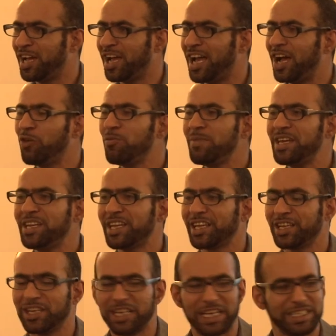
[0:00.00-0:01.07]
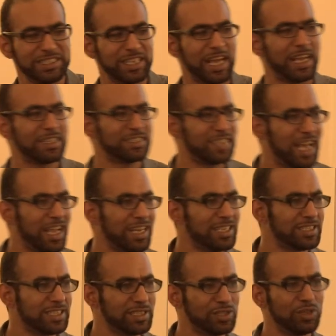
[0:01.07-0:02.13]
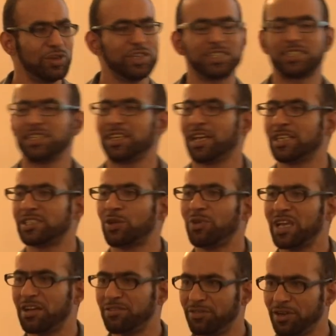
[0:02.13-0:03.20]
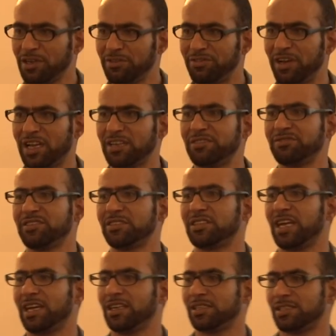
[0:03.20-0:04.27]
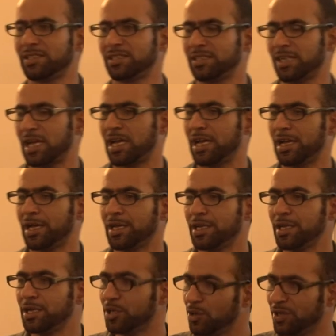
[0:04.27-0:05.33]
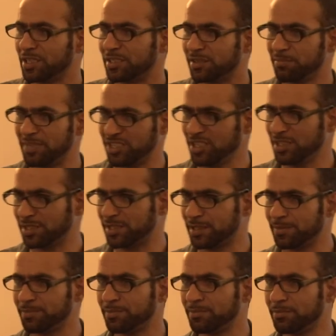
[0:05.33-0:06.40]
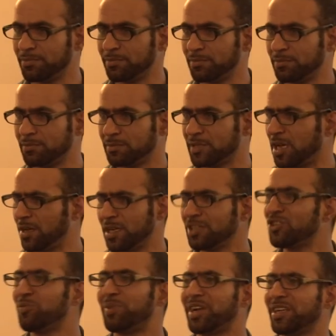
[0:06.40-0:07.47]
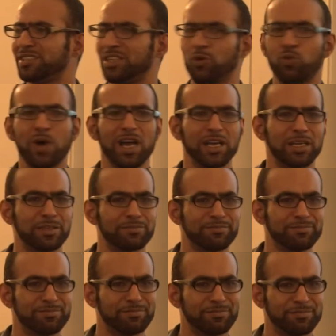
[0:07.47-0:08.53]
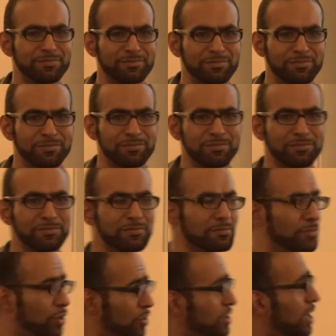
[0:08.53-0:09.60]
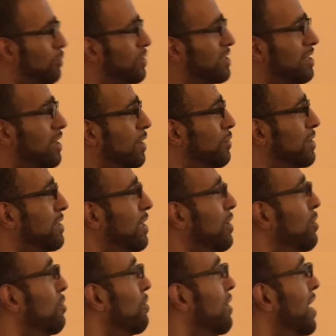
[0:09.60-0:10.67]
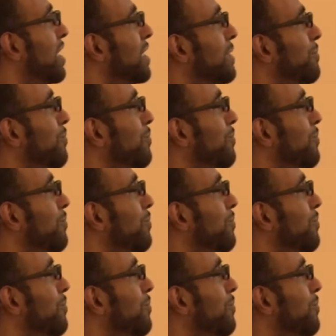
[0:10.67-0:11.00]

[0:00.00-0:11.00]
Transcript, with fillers: How many in the dialysis units in Gaza, we have 45 dialysis uh, units, machines. They are not operating. Why? Because I, was, I will tell you why.